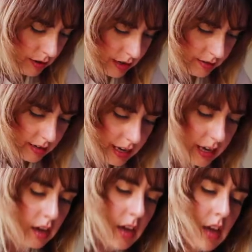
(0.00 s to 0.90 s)
What else did I
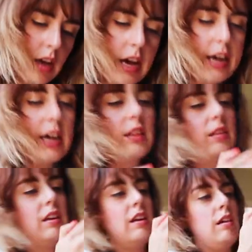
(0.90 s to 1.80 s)
get? I got
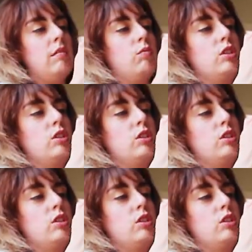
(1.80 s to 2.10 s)
this,